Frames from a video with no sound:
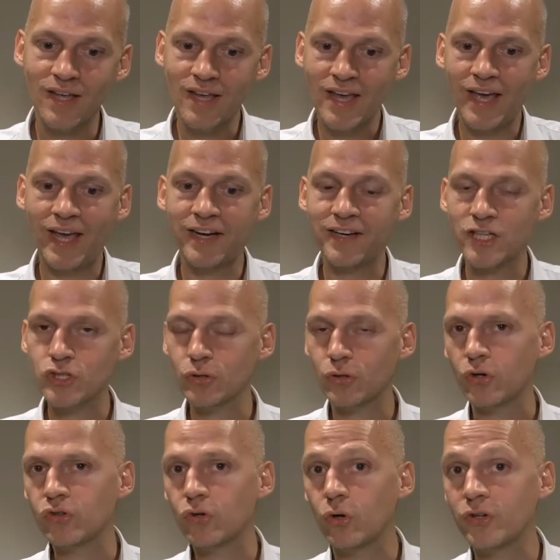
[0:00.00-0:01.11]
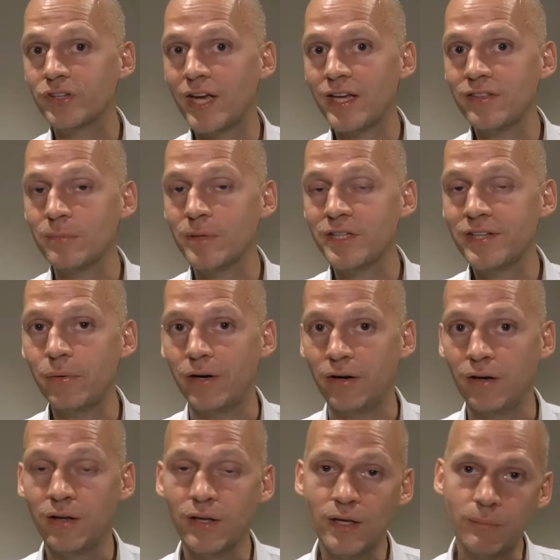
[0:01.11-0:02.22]
And I should also contain the material,
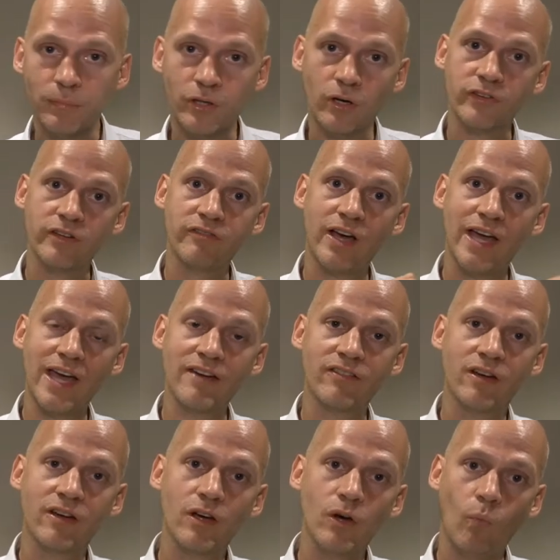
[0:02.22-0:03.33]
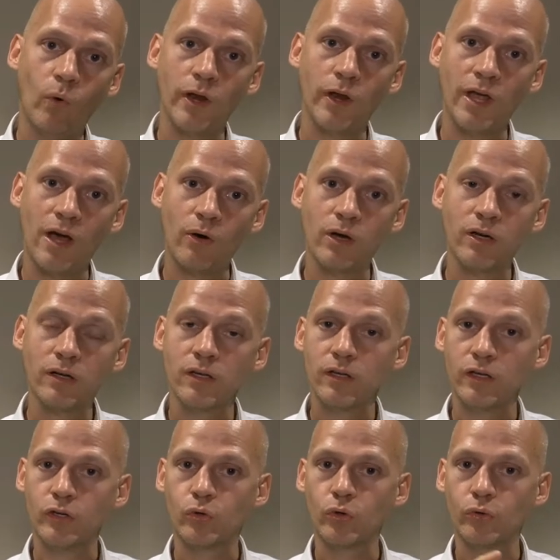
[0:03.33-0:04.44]
because if I have 1 hour a
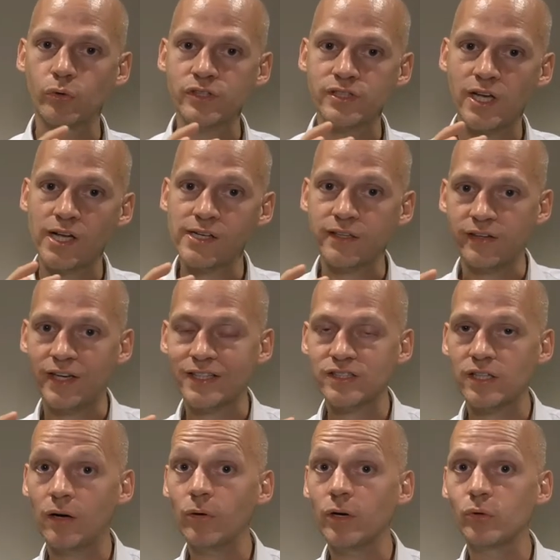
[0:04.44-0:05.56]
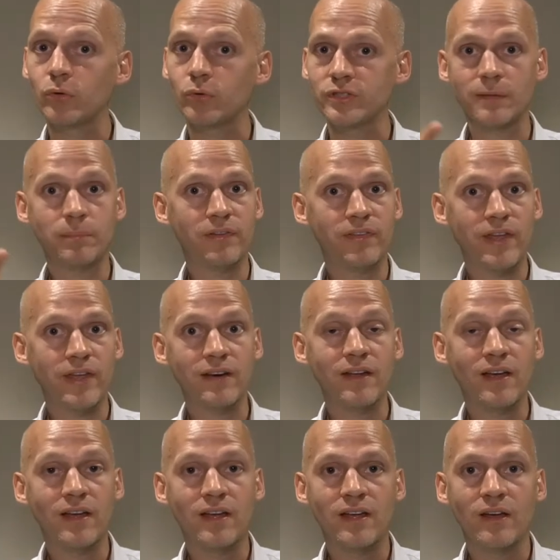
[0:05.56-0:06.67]
good result, the next hour a good result, but then
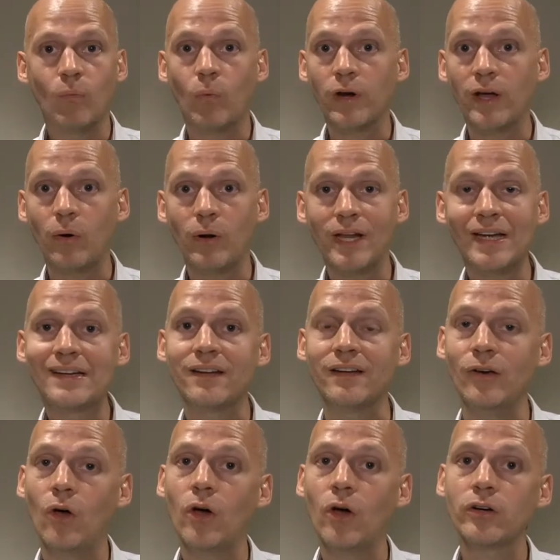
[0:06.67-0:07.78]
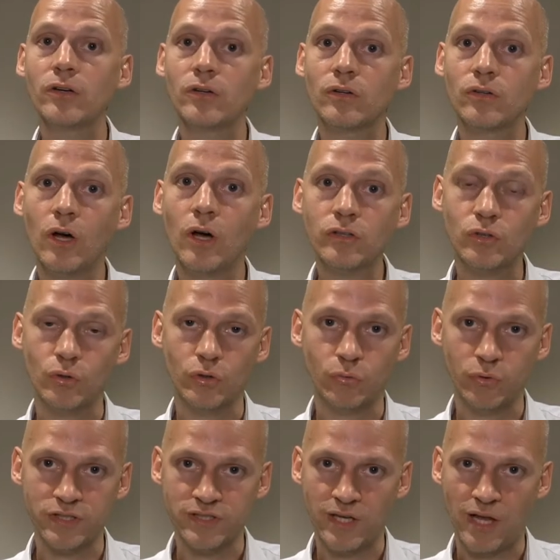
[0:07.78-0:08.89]
1 hour later a not good
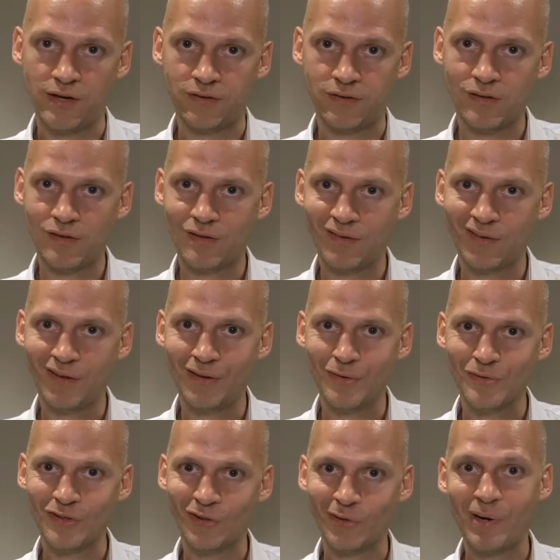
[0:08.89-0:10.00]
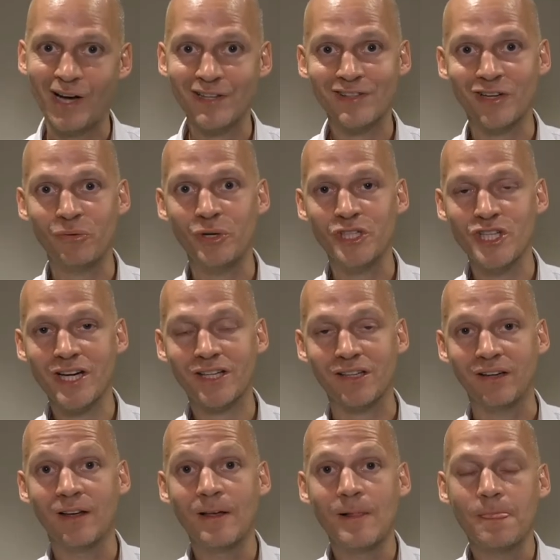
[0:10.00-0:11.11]
result, so the parts are rejected,
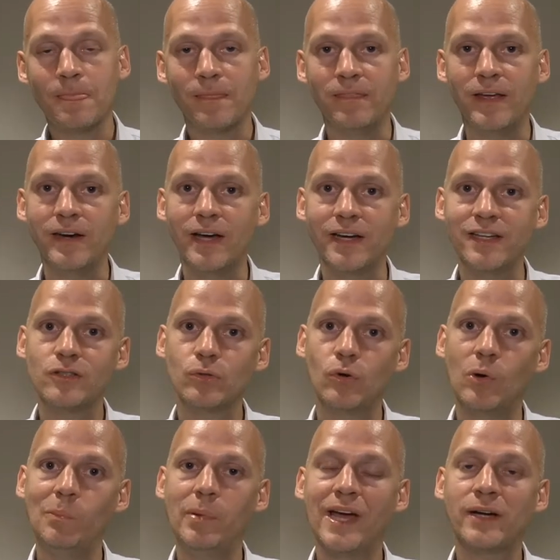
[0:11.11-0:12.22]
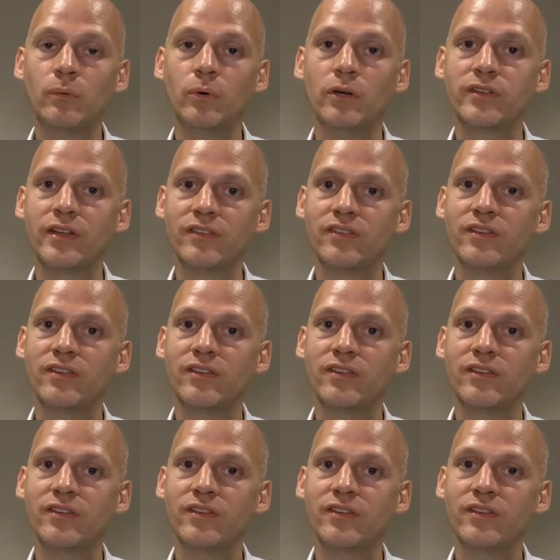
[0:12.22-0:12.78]
then I need to go backwards and